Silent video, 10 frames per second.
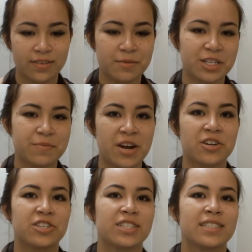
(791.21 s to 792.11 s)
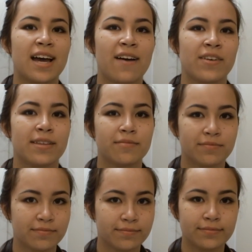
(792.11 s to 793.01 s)
much better just to have it
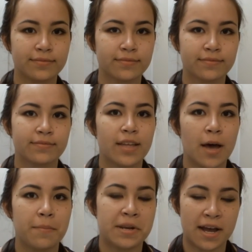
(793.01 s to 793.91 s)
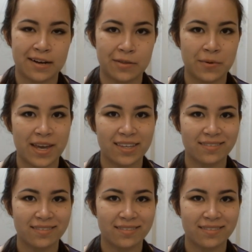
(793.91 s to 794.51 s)
up and out of the way.